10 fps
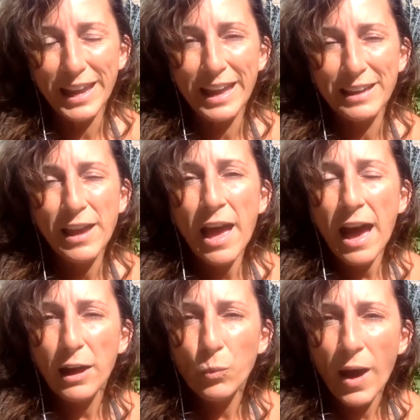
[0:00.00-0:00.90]
And
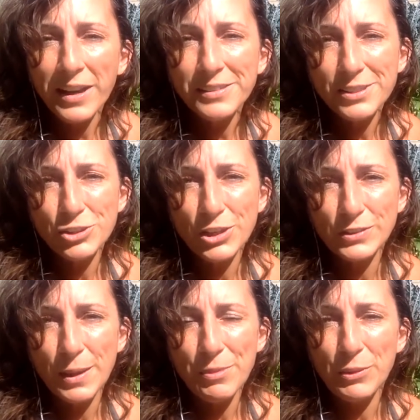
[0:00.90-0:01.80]
I wanted to share
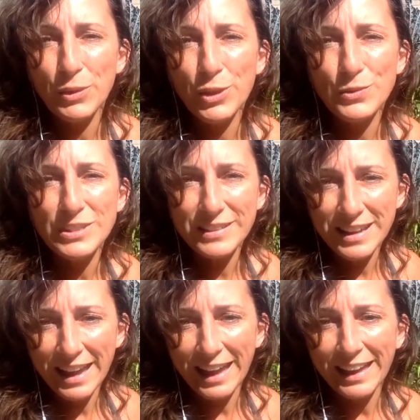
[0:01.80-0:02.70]
something with you
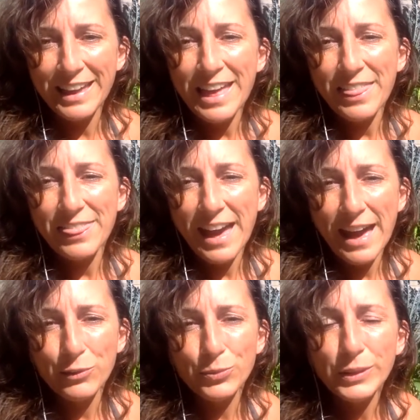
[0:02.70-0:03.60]
today
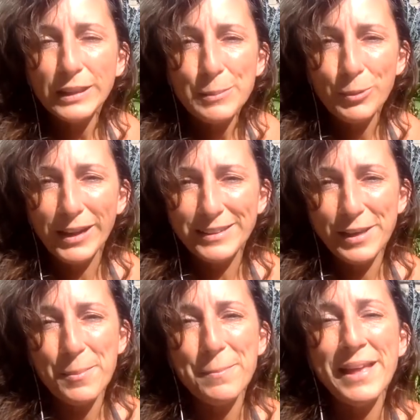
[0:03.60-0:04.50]
that really brings
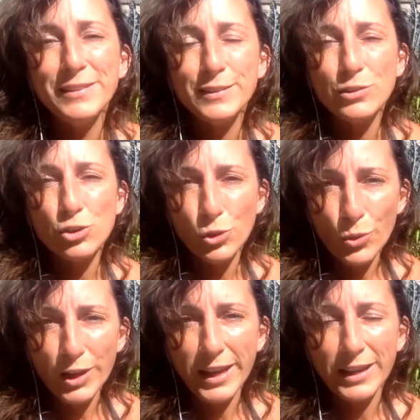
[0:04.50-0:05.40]
immense
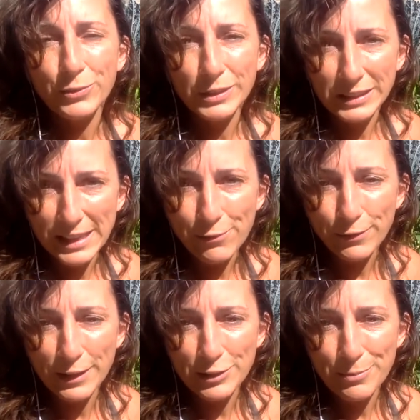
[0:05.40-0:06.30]
joy and
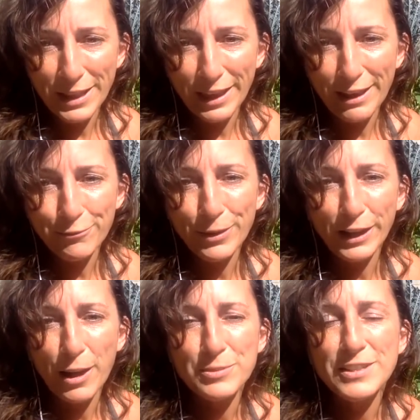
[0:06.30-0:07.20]
relief into my life when
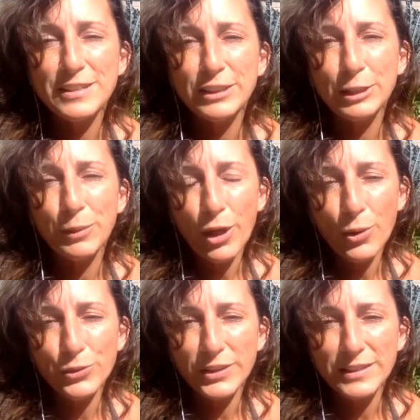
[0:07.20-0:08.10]
it comes to dealing with
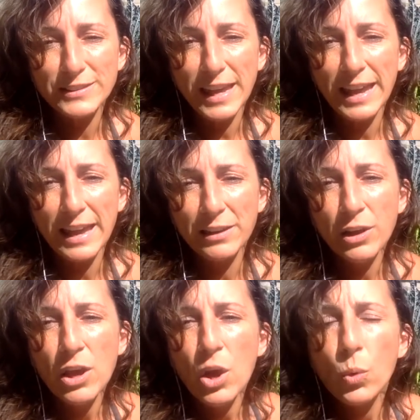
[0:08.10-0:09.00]
hoses. And
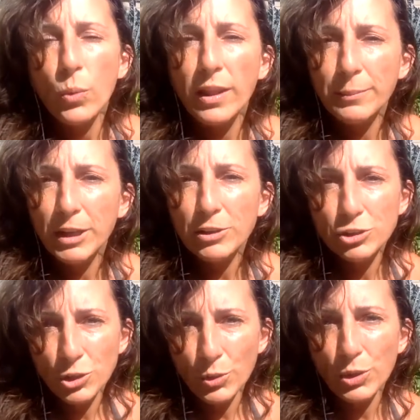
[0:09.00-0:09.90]
while I'm gonna
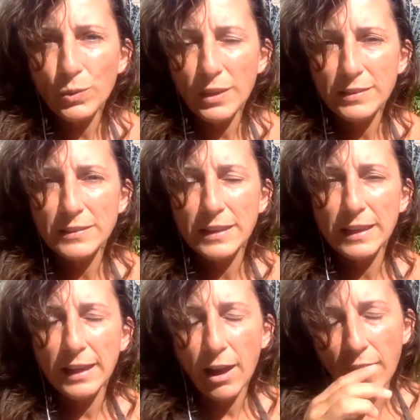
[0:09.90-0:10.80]
show you this
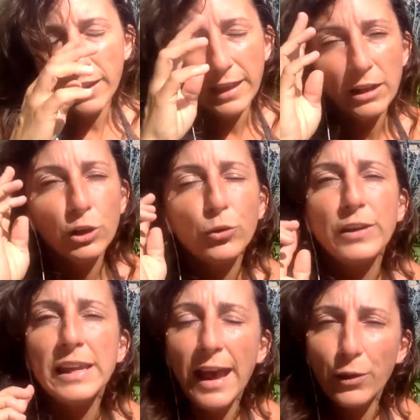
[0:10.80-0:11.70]
in a
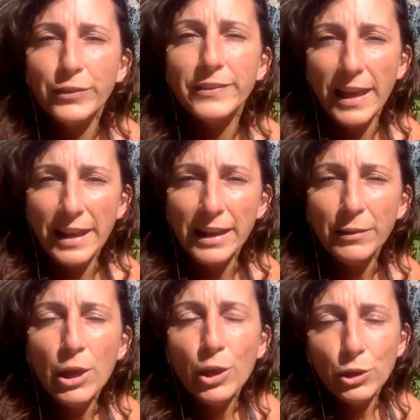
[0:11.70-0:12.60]
greenhouse
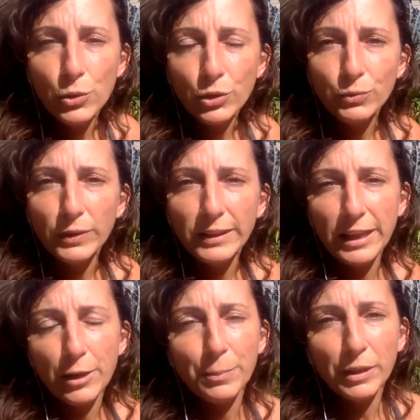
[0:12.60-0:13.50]
setting, you could
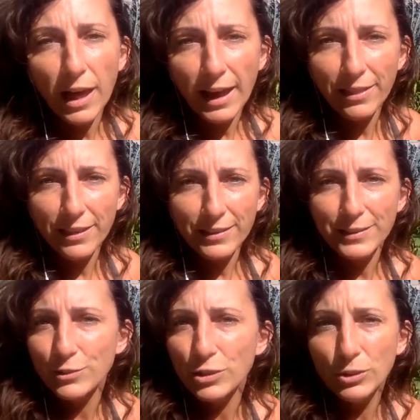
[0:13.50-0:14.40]
really apply
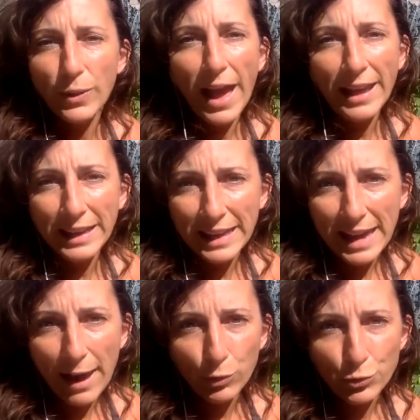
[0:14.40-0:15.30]
this to
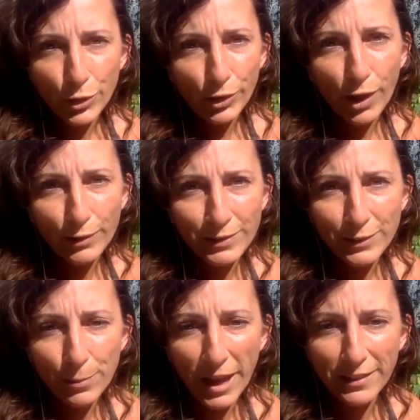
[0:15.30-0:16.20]
any outdoor
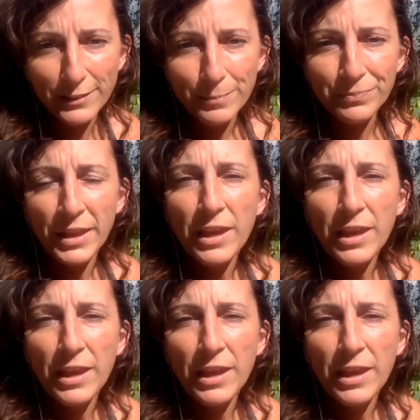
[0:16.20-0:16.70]
garden space.